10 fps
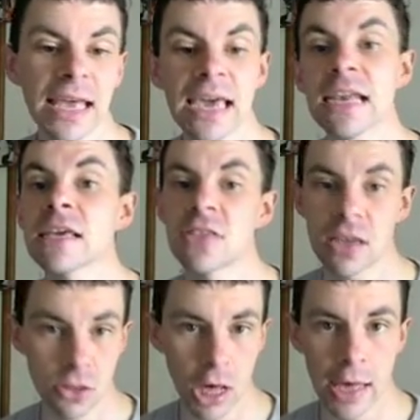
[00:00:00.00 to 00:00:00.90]

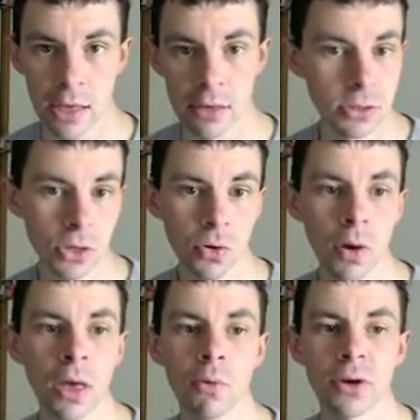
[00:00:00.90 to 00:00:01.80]
anything Jet can do
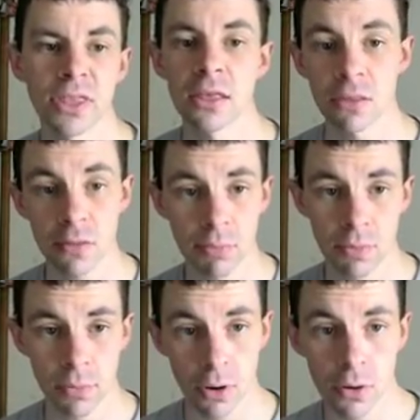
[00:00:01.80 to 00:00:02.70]
with his
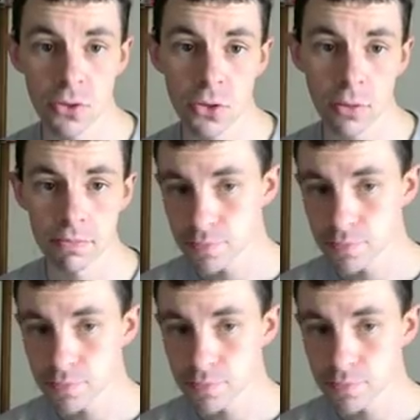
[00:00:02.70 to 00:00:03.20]
limit burst.